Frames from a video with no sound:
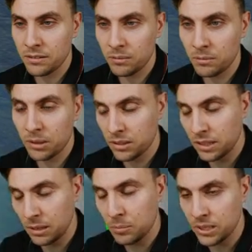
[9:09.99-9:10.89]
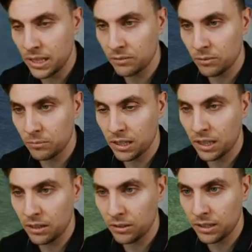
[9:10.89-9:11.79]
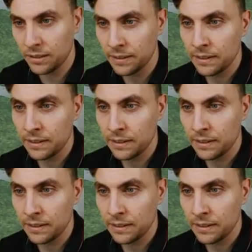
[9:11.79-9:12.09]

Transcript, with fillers: So we're going to see a protect from the Kyogre.